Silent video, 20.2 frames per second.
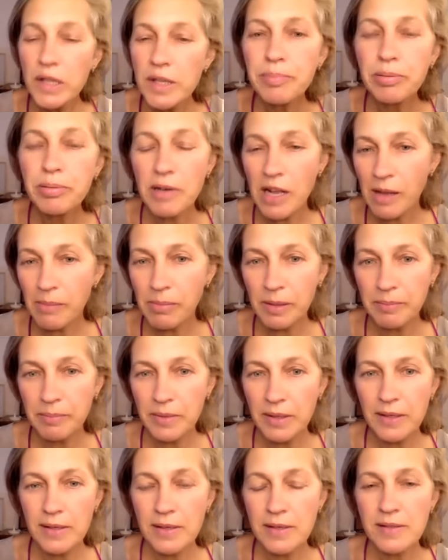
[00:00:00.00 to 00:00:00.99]
where the
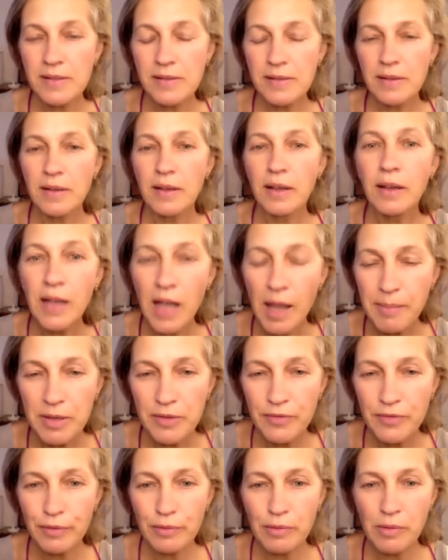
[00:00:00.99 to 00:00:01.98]
problem is
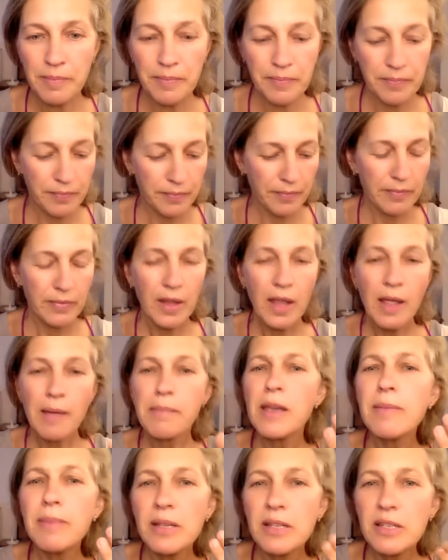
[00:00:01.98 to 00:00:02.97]
coming from.
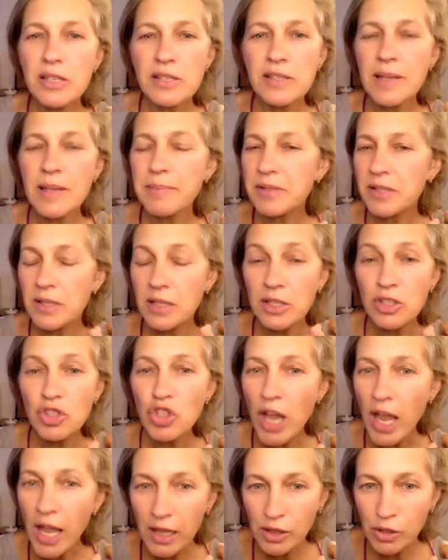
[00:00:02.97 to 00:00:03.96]
Maybe there is something
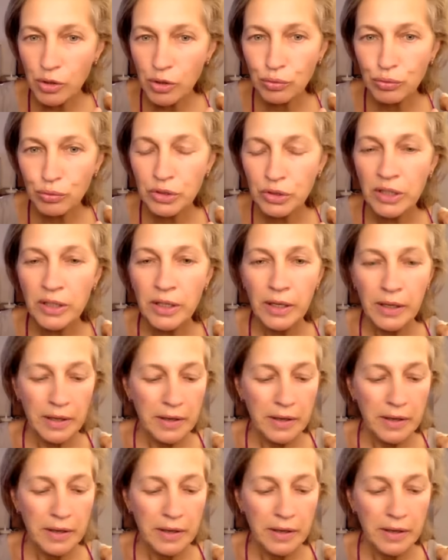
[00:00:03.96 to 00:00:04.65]
in childhood.